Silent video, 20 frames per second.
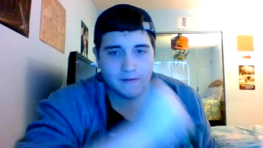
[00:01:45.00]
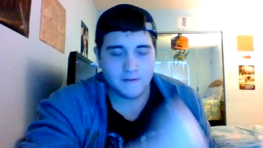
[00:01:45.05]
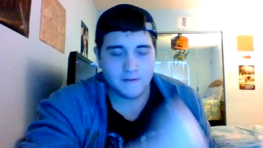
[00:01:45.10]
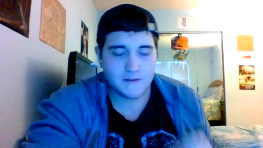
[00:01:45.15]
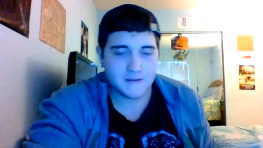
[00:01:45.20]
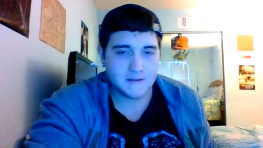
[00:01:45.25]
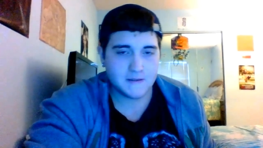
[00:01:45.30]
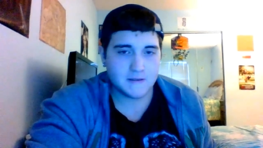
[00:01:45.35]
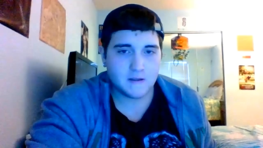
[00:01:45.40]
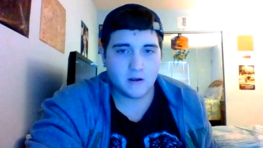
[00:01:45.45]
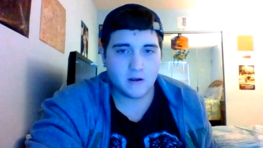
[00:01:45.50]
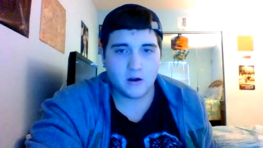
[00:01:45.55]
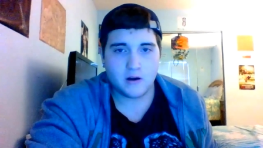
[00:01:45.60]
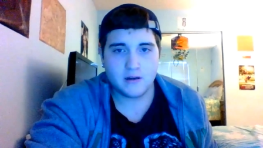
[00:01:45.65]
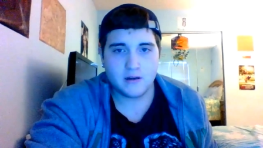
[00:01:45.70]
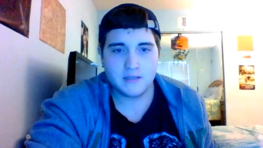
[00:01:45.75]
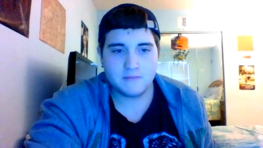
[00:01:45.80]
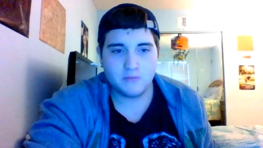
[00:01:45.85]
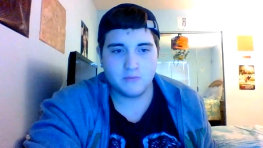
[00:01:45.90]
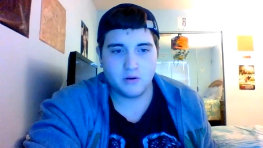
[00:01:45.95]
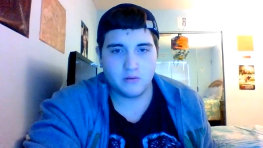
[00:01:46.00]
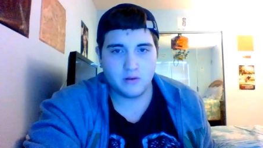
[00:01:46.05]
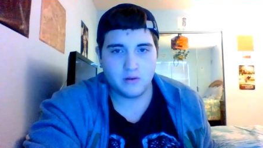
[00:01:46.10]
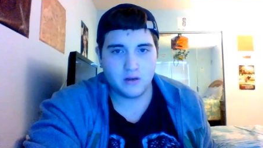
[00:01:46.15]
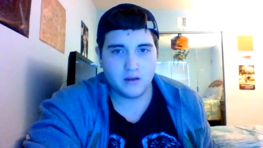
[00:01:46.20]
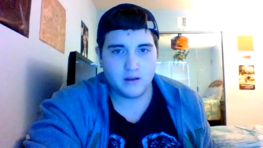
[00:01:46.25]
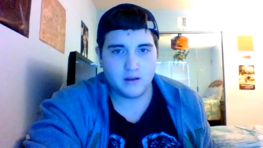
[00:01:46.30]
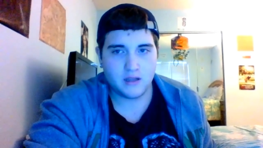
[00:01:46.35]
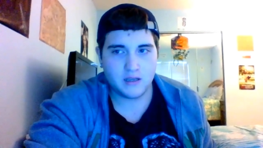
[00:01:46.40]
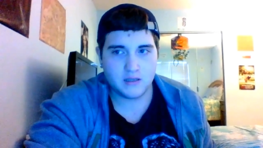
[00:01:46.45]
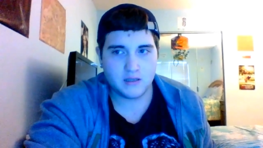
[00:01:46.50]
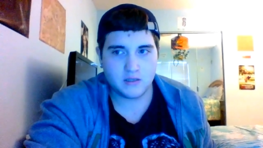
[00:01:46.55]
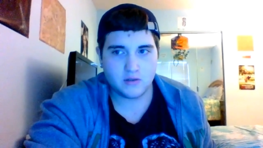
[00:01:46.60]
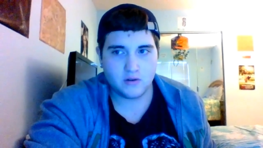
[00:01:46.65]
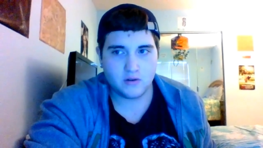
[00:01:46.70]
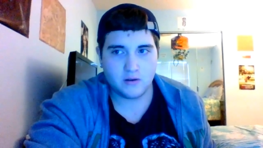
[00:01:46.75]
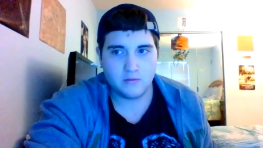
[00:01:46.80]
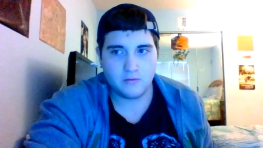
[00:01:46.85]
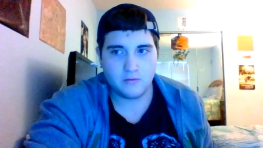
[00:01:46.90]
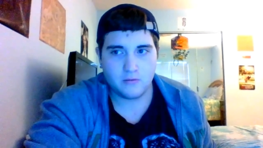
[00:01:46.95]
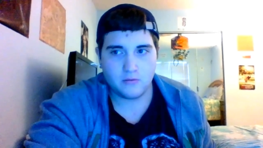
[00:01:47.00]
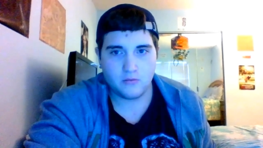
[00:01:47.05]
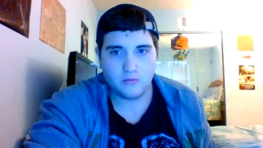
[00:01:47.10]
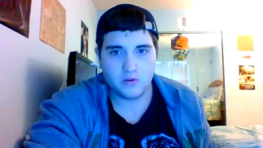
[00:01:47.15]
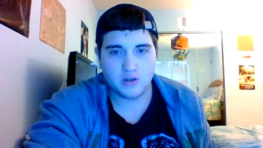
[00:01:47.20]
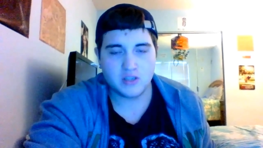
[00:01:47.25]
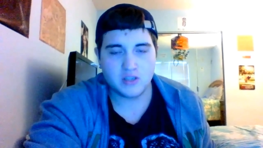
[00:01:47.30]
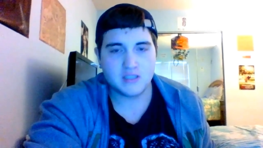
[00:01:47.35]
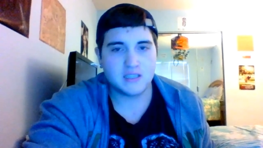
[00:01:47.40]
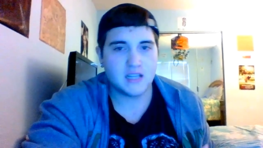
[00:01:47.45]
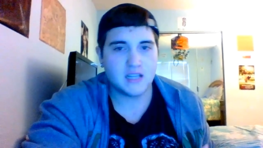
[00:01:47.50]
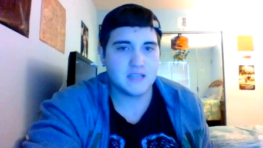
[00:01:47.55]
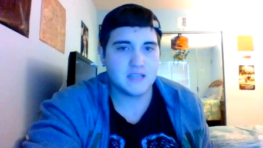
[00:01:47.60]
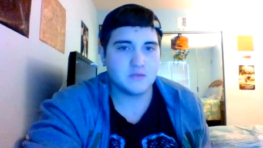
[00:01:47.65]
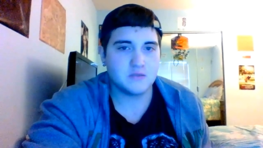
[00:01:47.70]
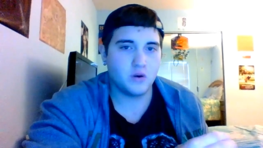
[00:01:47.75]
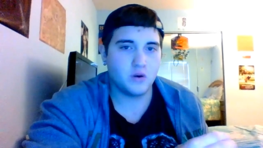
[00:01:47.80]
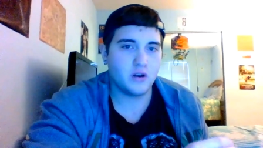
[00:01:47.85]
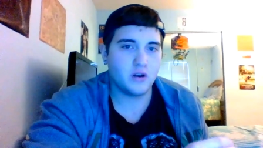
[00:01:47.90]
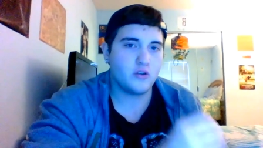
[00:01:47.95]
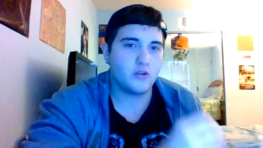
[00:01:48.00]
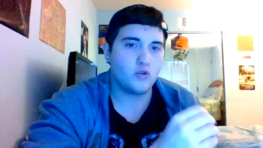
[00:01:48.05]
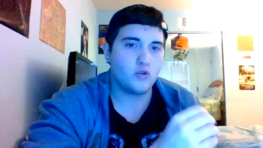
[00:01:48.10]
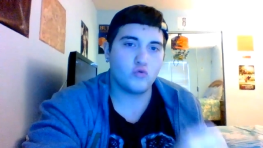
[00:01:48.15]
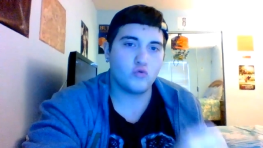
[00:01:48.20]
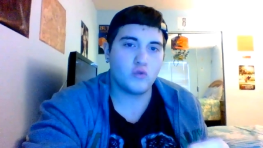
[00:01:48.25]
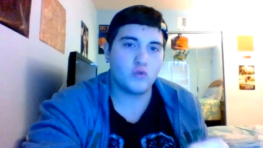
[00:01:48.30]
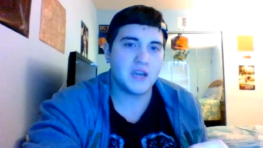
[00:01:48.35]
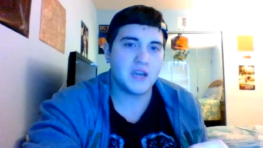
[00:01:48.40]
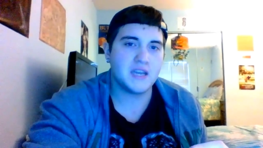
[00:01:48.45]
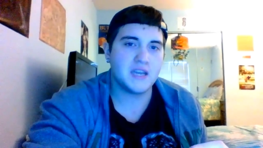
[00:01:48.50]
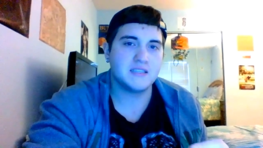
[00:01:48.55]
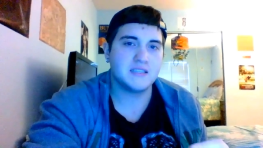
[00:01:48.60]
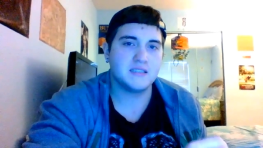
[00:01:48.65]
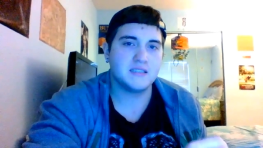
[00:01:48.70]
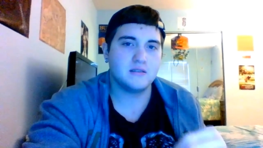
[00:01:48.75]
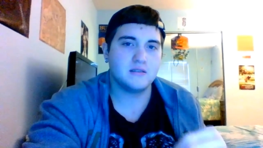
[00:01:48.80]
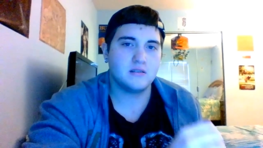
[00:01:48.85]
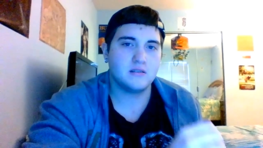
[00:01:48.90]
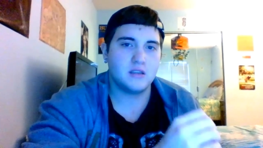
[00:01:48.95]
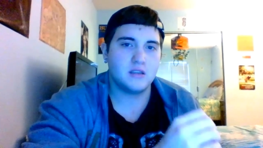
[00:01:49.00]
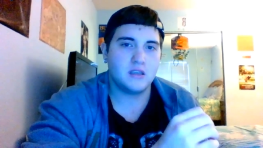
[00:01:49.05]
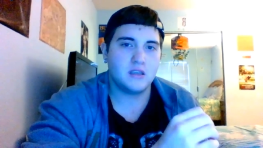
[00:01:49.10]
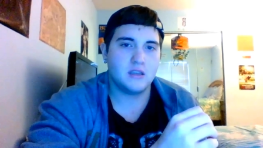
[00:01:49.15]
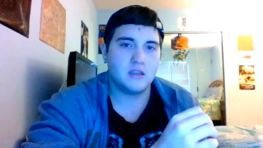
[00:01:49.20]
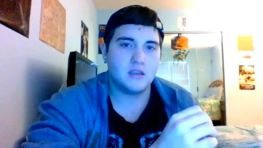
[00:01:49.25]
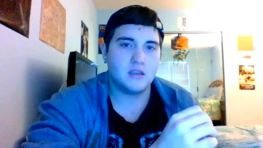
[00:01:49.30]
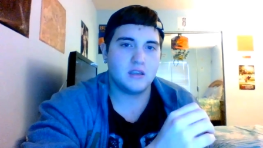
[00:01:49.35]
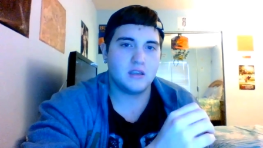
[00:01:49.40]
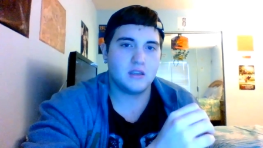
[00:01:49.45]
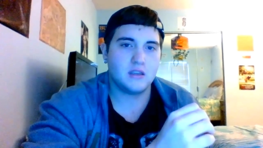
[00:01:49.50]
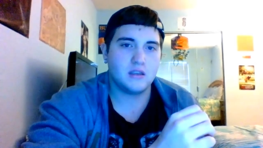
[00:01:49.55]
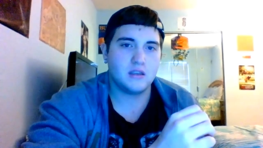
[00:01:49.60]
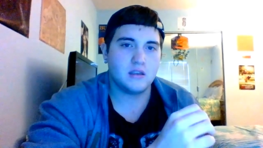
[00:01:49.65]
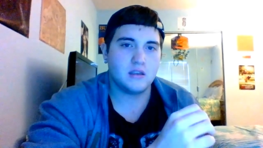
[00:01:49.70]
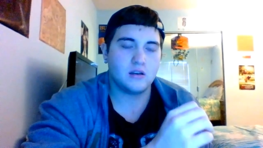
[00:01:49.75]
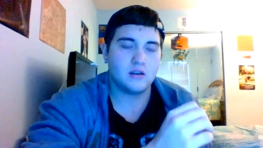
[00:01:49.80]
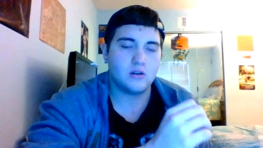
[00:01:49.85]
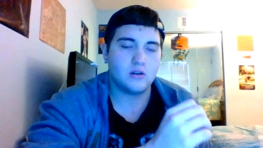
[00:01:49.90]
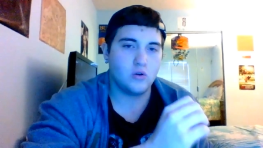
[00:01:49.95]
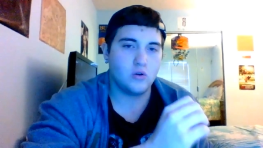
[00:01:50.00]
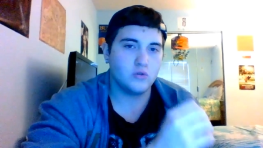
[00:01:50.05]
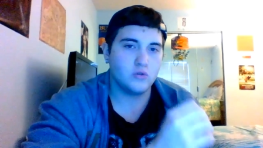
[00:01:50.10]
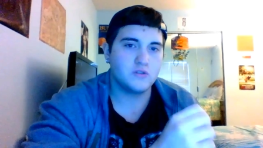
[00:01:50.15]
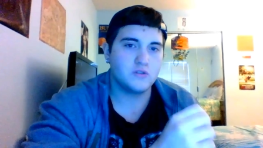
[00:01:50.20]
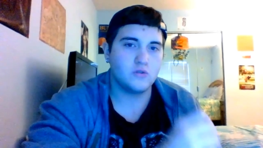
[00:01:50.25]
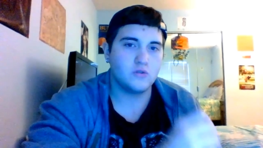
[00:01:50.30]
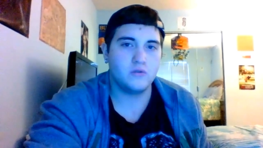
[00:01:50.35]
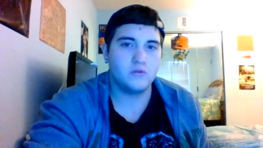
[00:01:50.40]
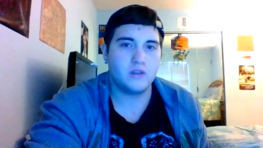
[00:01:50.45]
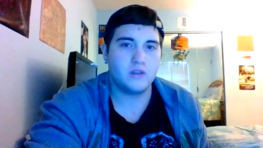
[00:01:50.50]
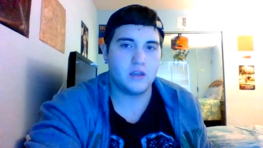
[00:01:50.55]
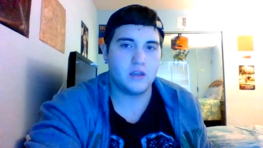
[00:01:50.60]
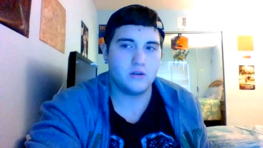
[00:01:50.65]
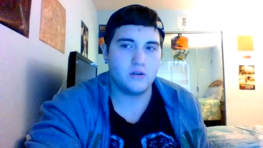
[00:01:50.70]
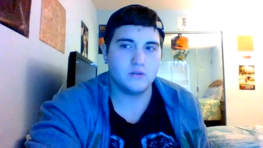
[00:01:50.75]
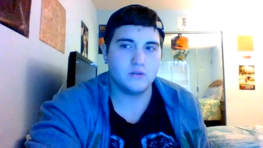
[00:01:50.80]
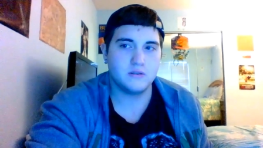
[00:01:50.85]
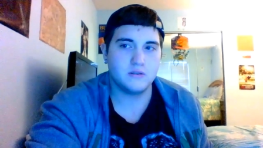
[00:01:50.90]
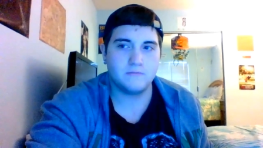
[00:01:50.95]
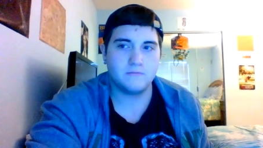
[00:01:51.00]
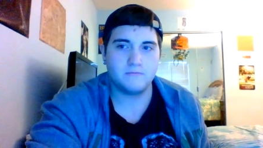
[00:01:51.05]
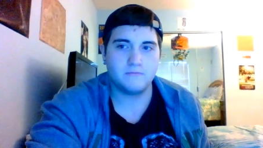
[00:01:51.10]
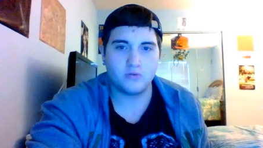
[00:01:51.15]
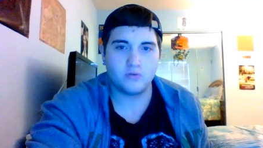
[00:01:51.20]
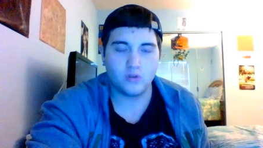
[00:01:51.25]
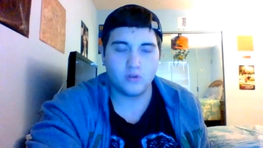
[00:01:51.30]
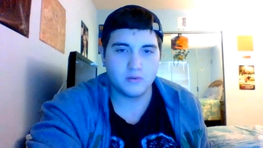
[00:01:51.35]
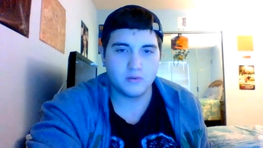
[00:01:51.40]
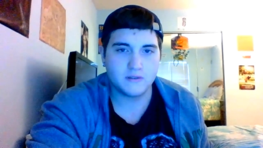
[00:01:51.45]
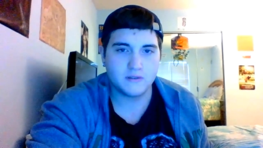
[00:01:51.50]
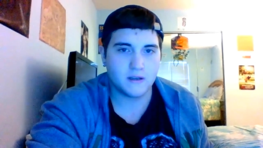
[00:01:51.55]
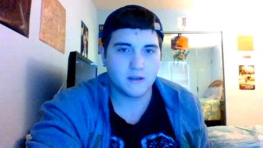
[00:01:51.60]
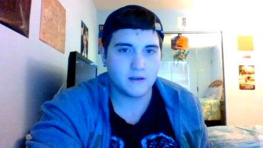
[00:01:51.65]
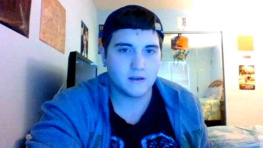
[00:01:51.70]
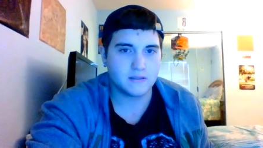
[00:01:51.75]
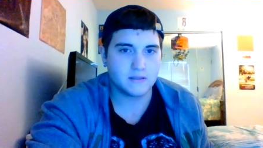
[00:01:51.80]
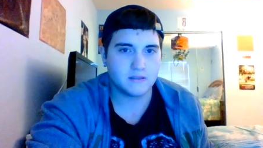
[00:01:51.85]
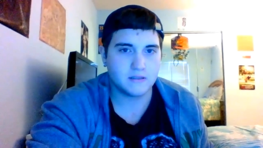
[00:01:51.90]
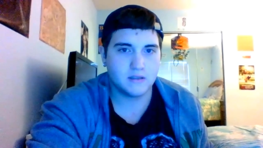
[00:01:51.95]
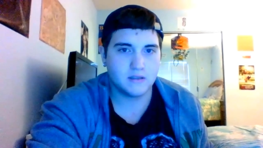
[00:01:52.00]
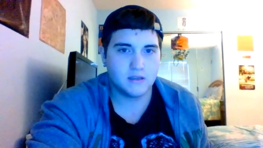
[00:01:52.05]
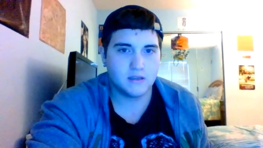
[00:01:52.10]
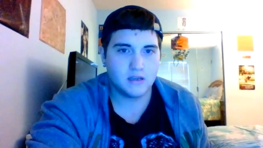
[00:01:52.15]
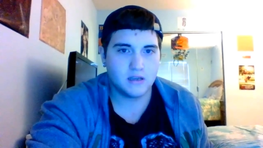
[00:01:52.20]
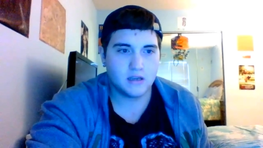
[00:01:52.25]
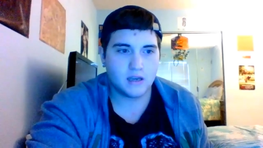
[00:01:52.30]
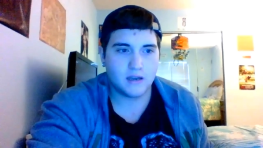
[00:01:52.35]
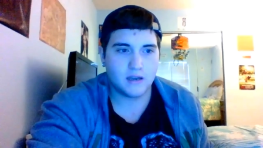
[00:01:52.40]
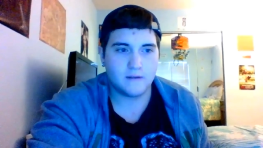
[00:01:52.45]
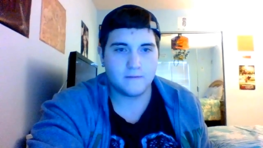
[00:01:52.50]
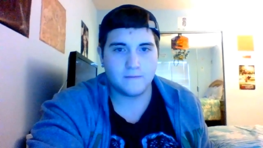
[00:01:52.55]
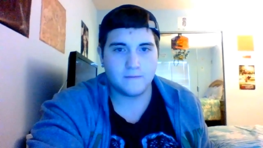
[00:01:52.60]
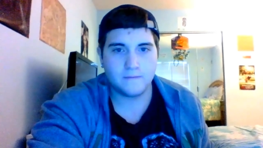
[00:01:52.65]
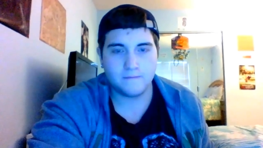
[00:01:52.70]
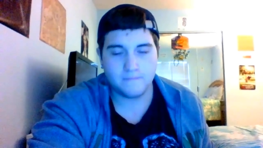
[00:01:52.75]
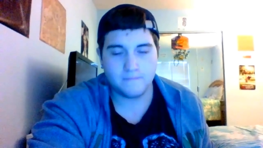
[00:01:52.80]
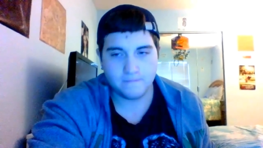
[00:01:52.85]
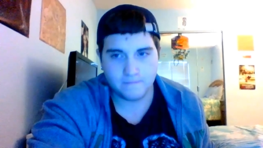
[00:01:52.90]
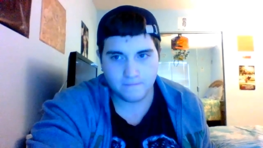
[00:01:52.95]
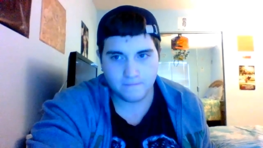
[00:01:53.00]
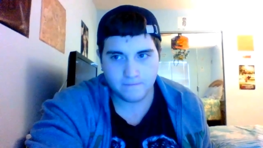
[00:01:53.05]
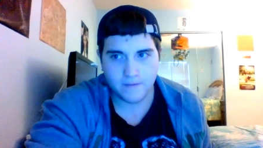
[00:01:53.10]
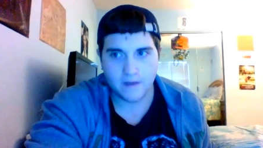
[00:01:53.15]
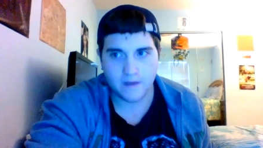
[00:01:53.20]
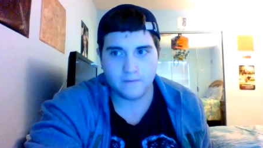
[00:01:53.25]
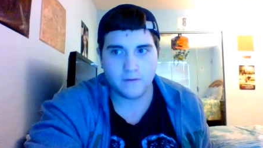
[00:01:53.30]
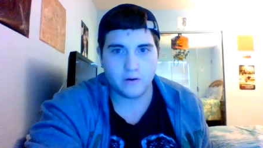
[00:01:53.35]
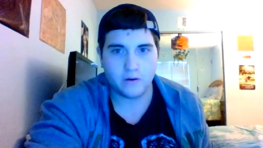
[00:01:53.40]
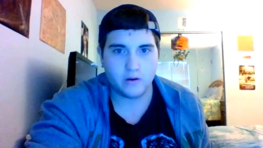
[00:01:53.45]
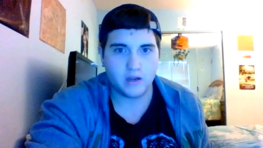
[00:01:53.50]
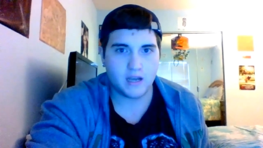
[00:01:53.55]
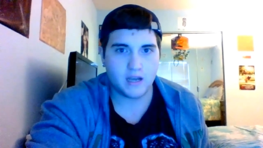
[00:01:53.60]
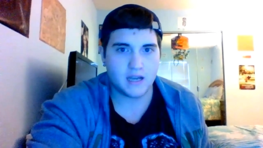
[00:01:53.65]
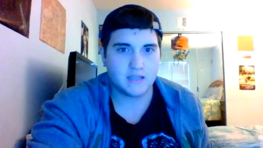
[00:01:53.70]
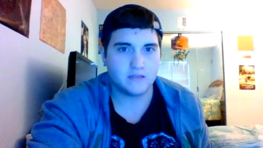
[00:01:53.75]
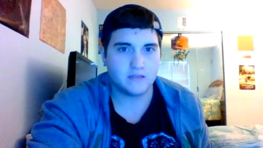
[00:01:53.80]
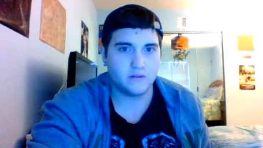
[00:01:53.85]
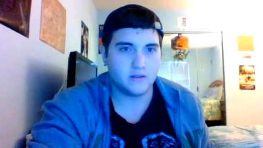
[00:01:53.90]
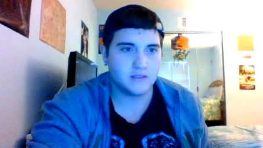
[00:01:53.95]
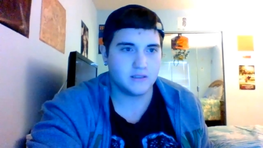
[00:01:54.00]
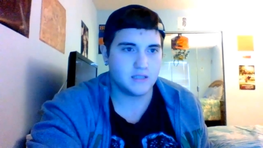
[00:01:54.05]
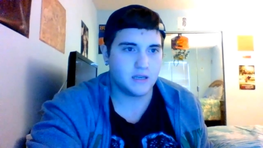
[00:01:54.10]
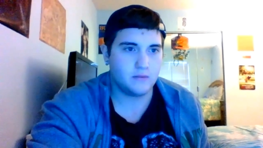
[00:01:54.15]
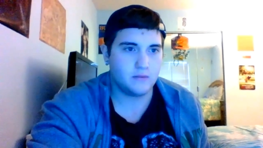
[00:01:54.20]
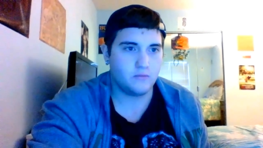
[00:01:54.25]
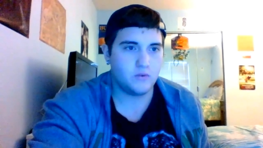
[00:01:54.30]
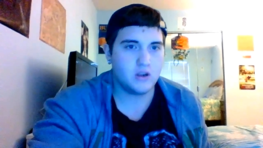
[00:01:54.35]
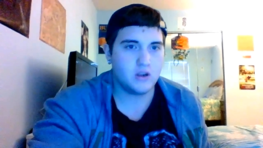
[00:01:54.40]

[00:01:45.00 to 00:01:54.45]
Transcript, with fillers: This is the hardest moment in history. We just lost one of the greatest old school heels, promo talks, and fan favorite guys all the time.